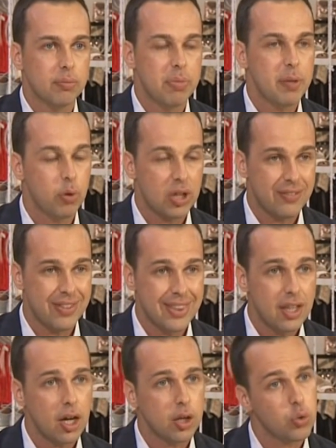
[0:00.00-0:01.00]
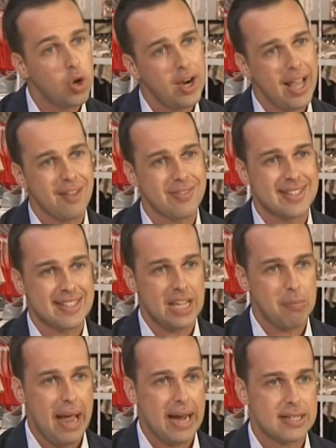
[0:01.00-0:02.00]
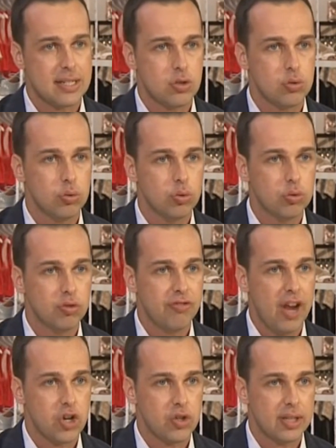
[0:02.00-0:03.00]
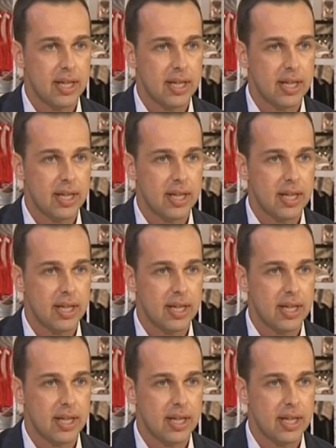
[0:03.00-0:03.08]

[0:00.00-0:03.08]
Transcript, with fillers: people living there do not have the same access to, to fashion